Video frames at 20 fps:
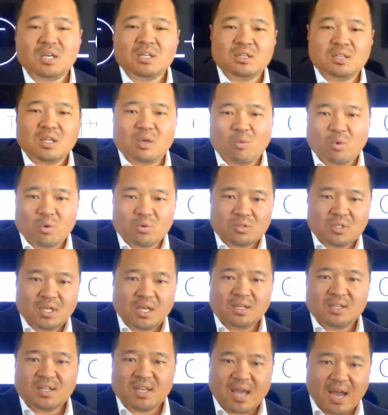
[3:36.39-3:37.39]
They won't
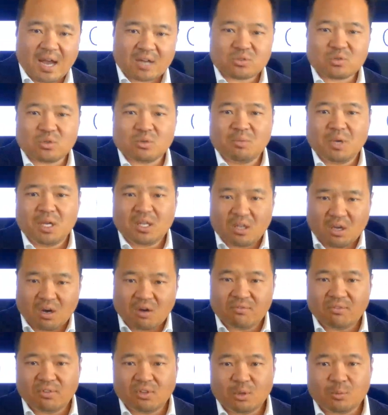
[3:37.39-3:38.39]
take the actual mating
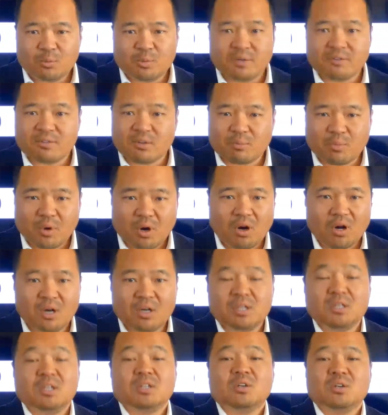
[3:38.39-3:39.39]
envelope of the
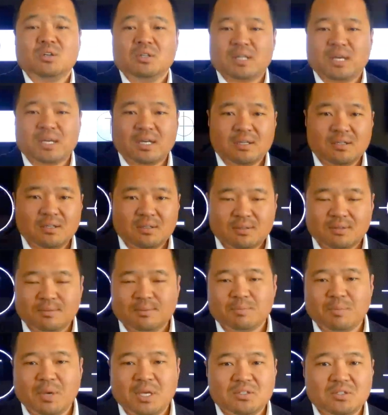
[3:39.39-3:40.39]
part.
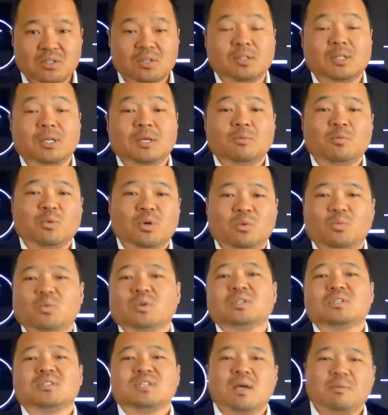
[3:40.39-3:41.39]
What
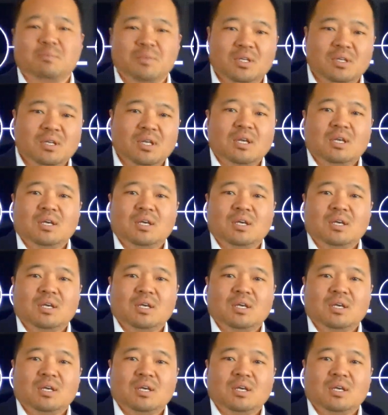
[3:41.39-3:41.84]
does that mean?